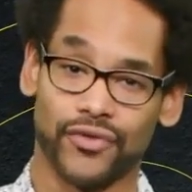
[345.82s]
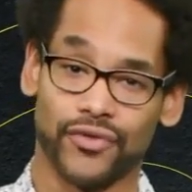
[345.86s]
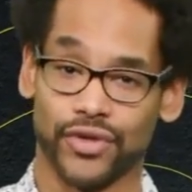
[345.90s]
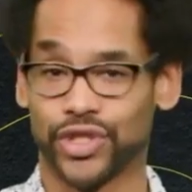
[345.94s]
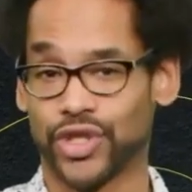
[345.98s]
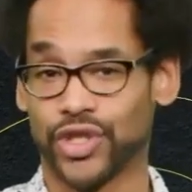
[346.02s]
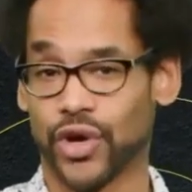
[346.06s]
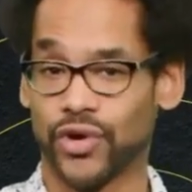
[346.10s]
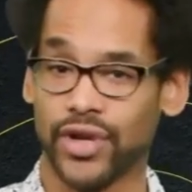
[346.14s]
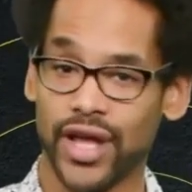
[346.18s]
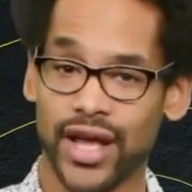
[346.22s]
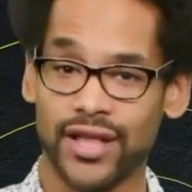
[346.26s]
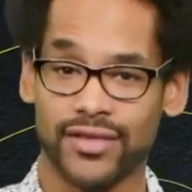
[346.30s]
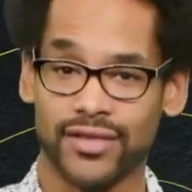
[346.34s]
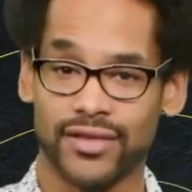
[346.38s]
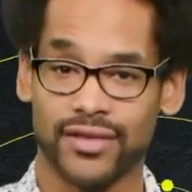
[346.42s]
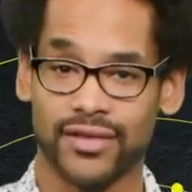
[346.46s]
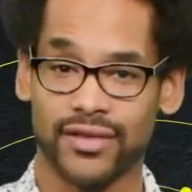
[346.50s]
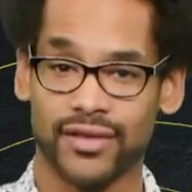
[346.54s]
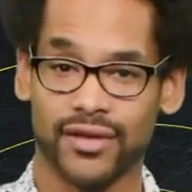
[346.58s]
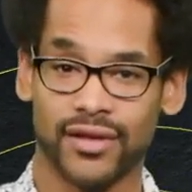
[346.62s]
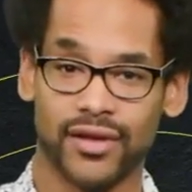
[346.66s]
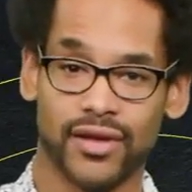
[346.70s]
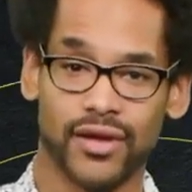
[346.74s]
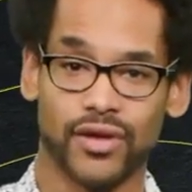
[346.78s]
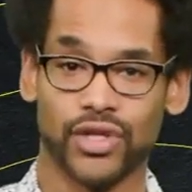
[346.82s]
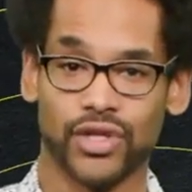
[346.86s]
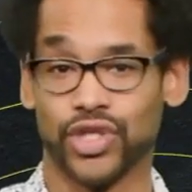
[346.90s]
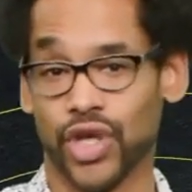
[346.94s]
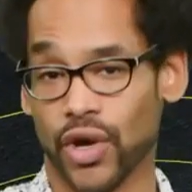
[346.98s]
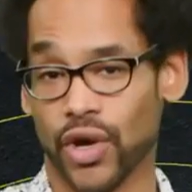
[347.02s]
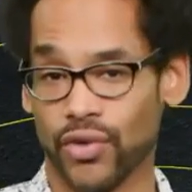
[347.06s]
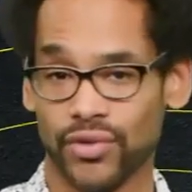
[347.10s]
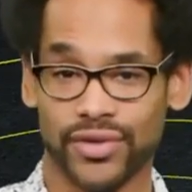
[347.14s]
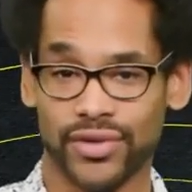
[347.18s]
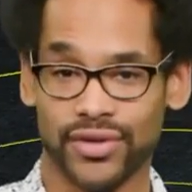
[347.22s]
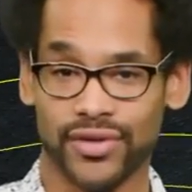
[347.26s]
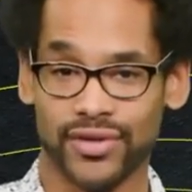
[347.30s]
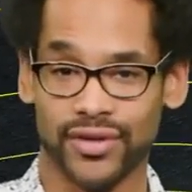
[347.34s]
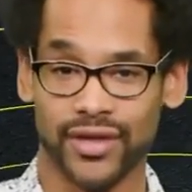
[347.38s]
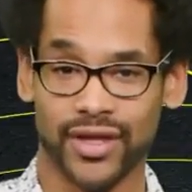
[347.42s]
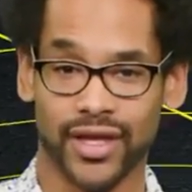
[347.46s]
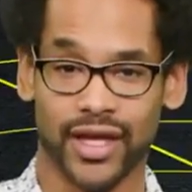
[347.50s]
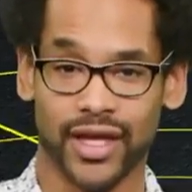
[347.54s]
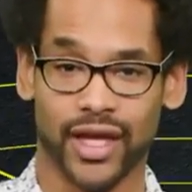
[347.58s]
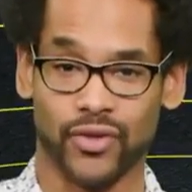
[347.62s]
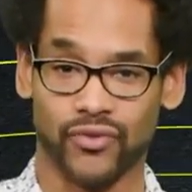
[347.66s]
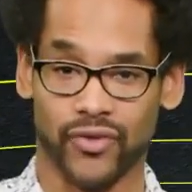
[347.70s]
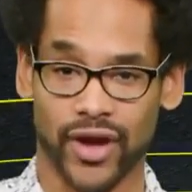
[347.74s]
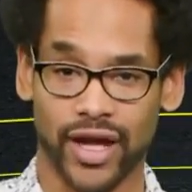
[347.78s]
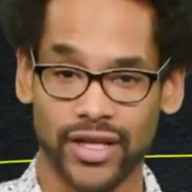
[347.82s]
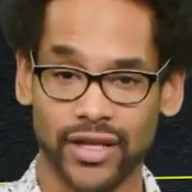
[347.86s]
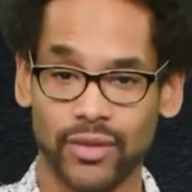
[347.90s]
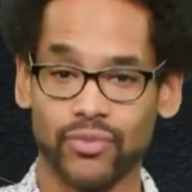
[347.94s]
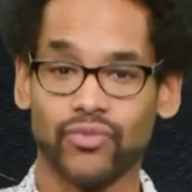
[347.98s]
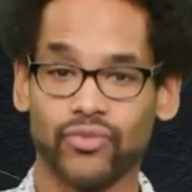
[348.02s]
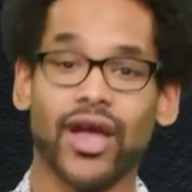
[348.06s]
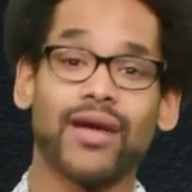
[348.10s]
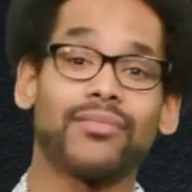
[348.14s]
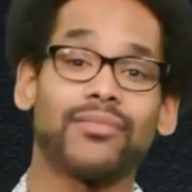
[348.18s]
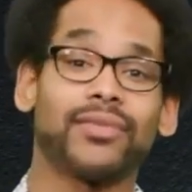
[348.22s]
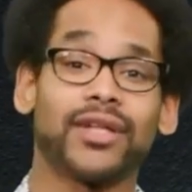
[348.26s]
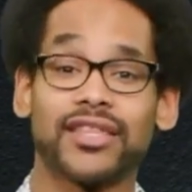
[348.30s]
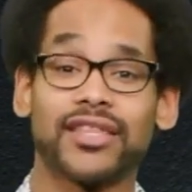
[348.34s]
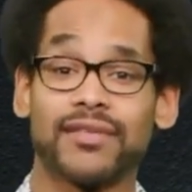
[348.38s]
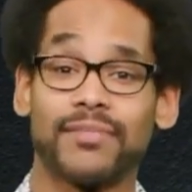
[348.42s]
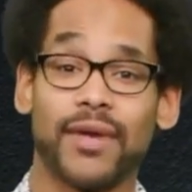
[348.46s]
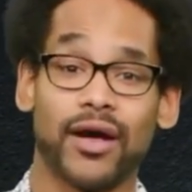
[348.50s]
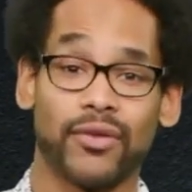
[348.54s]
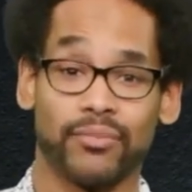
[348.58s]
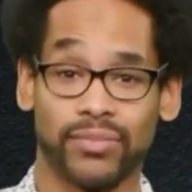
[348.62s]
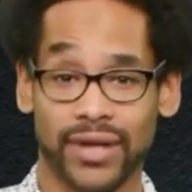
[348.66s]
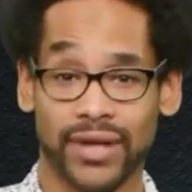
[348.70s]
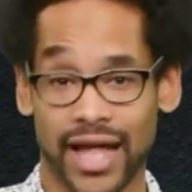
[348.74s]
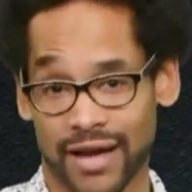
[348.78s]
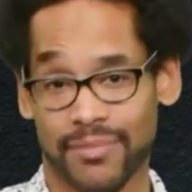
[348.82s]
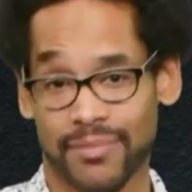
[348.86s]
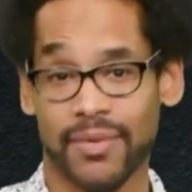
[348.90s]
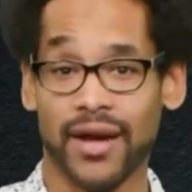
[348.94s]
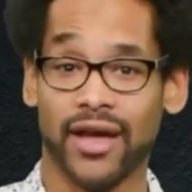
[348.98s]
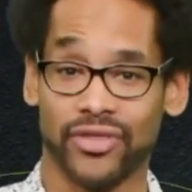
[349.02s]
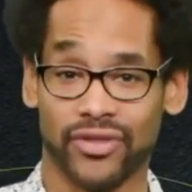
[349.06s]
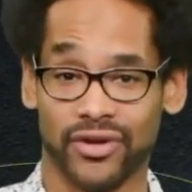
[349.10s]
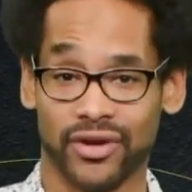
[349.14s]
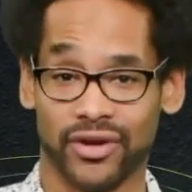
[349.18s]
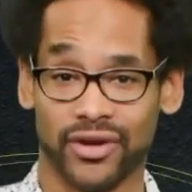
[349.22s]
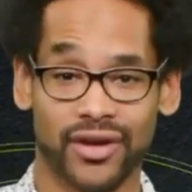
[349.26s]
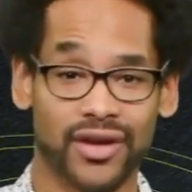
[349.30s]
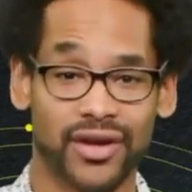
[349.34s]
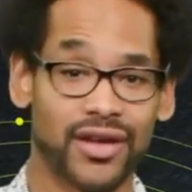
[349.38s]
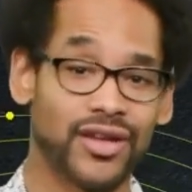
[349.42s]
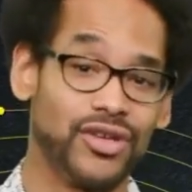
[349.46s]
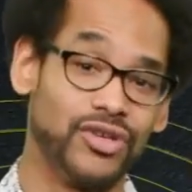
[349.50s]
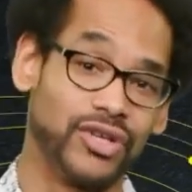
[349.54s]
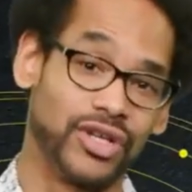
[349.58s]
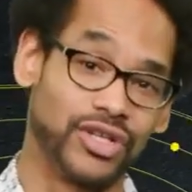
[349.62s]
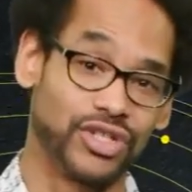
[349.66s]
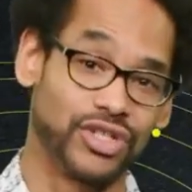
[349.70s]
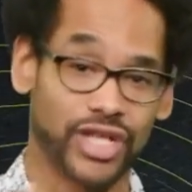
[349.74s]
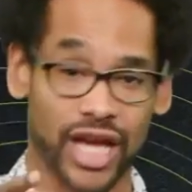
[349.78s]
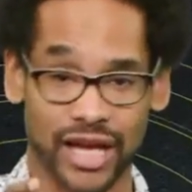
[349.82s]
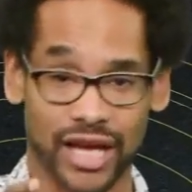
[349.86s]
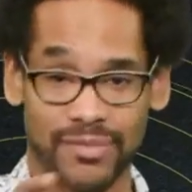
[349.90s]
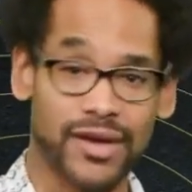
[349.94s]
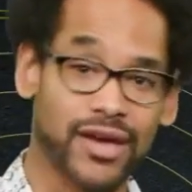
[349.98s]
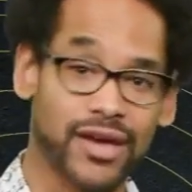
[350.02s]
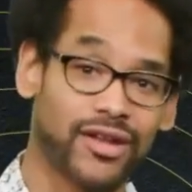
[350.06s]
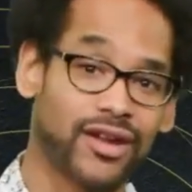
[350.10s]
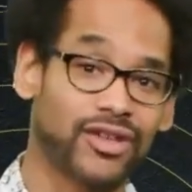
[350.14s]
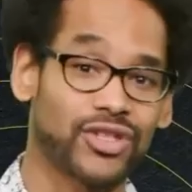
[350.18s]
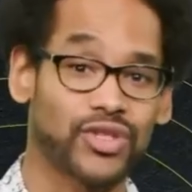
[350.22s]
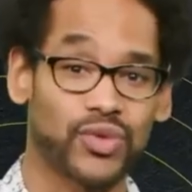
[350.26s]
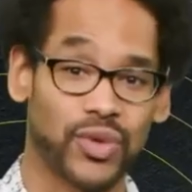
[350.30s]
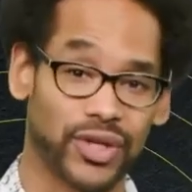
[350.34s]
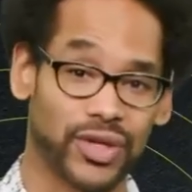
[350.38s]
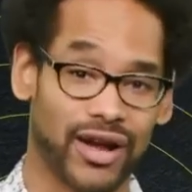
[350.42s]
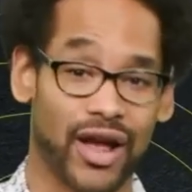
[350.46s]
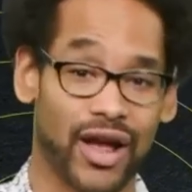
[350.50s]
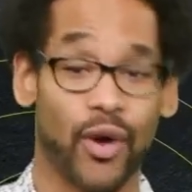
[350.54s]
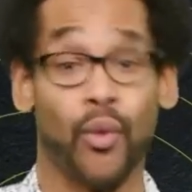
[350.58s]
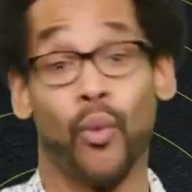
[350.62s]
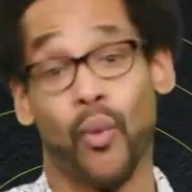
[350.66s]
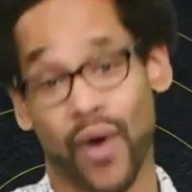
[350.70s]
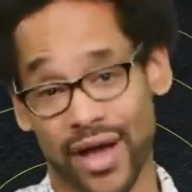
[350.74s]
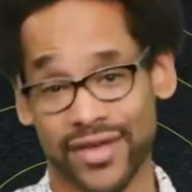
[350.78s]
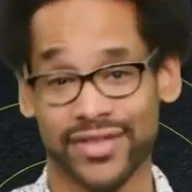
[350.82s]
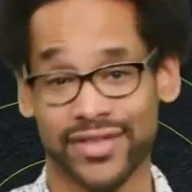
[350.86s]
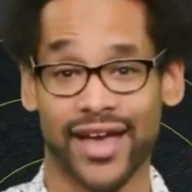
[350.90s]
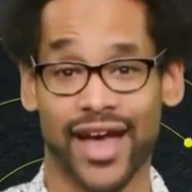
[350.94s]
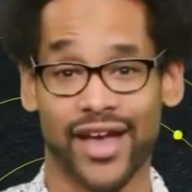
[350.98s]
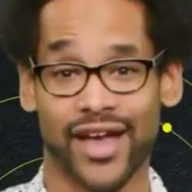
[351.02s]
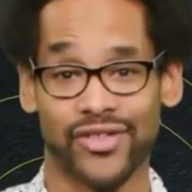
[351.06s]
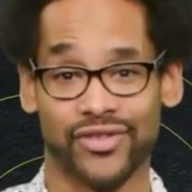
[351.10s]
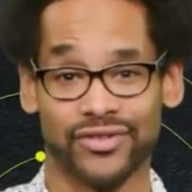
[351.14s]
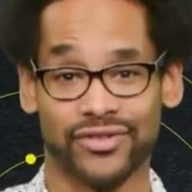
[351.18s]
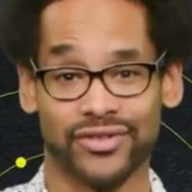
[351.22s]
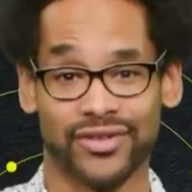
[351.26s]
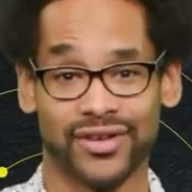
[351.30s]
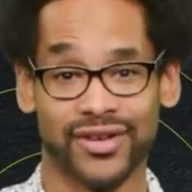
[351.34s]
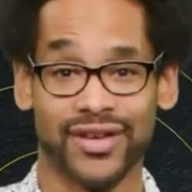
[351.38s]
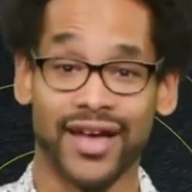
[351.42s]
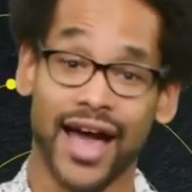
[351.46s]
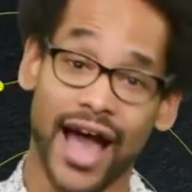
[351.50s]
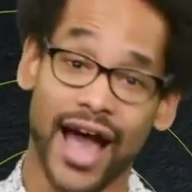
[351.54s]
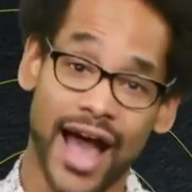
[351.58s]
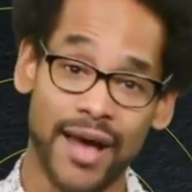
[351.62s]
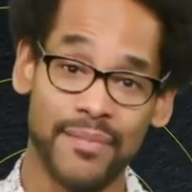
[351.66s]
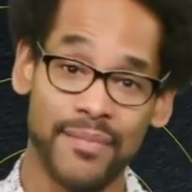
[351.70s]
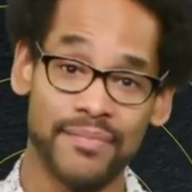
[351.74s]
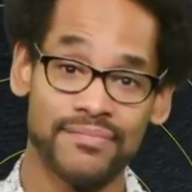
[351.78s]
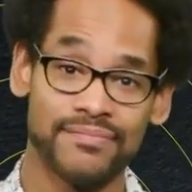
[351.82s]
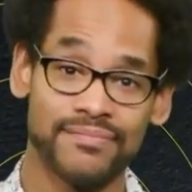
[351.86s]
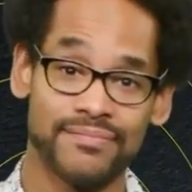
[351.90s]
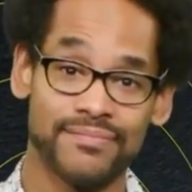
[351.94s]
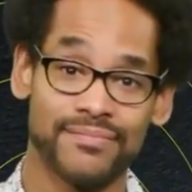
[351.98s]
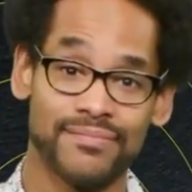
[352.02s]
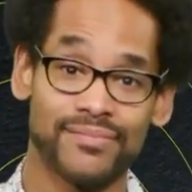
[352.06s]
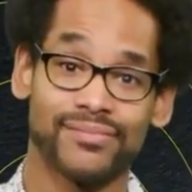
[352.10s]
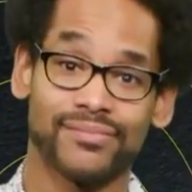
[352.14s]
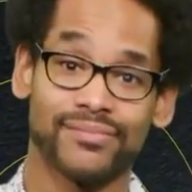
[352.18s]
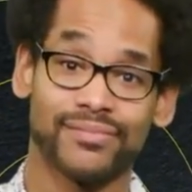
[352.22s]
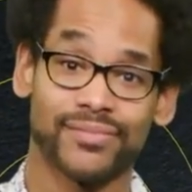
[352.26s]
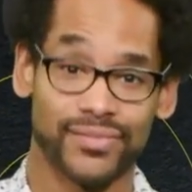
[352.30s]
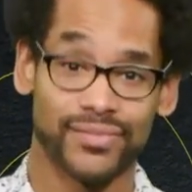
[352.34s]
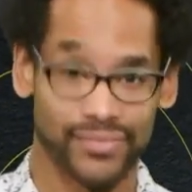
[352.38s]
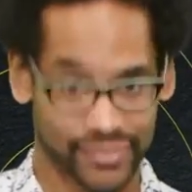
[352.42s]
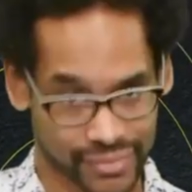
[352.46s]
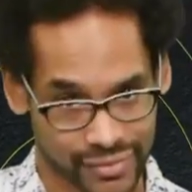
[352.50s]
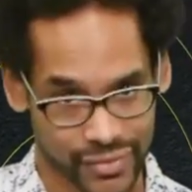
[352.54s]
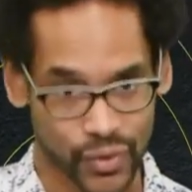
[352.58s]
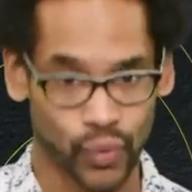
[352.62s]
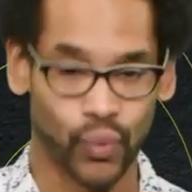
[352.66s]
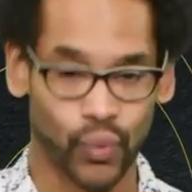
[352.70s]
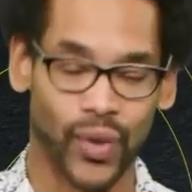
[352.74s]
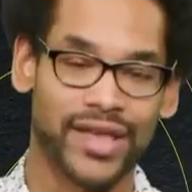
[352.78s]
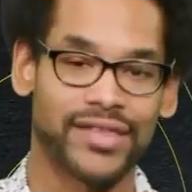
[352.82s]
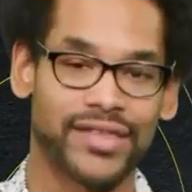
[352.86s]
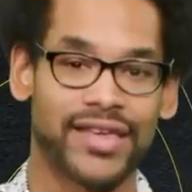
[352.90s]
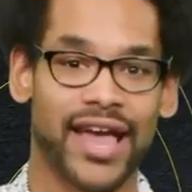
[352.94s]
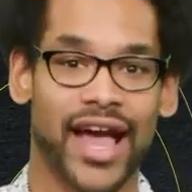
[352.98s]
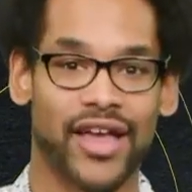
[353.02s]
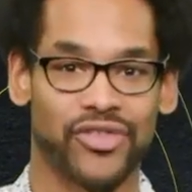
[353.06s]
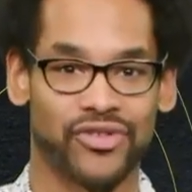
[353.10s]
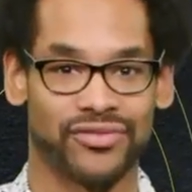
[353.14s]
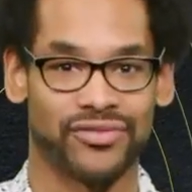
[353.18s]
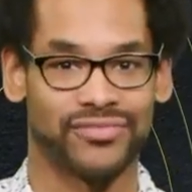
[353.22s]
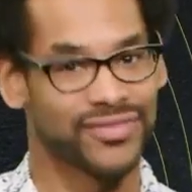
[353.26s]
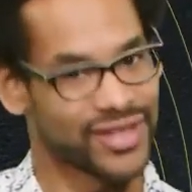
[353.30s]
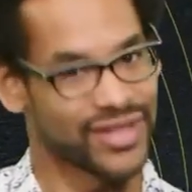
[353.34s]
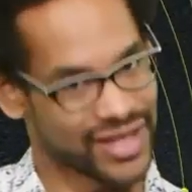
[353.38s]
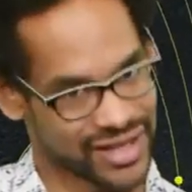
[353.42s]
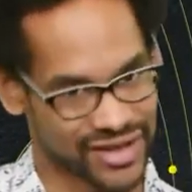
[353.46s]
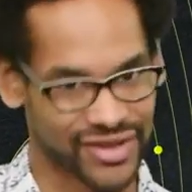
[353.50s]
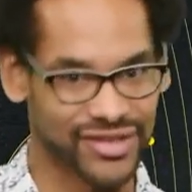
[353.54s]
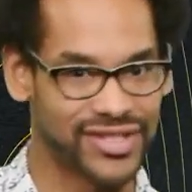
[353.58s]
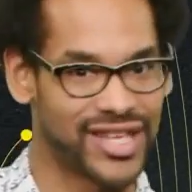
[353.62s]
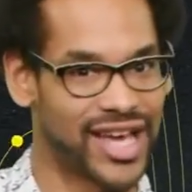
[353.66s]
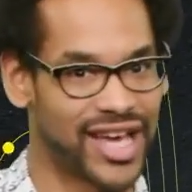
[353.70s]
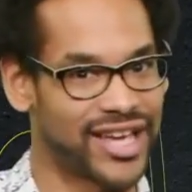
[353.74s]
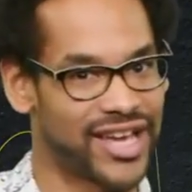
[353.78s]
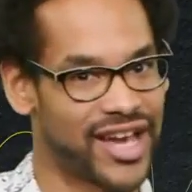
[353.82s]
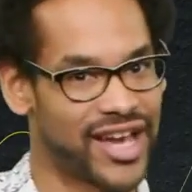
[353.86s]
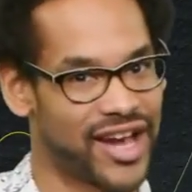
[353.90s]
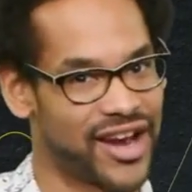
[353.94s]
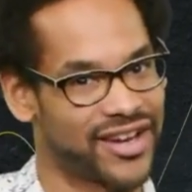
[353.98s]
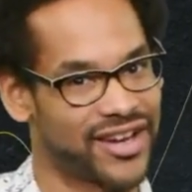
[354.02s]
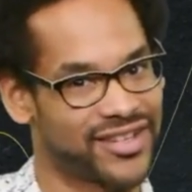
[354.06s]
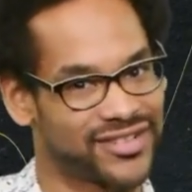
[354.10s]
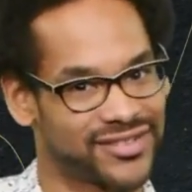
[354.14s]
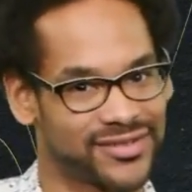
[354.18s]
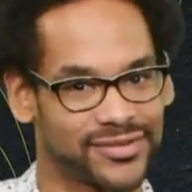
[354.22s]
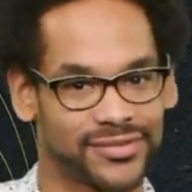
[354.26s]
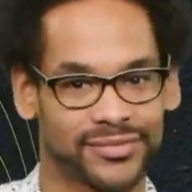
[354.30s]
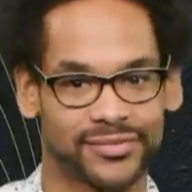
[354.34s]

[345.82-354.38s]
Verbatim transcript: for show dates, jokes, and random ramblings about Black Panther, you can check me out on Twitter at Wes Hazard. I'm Wes Hazard. Take care.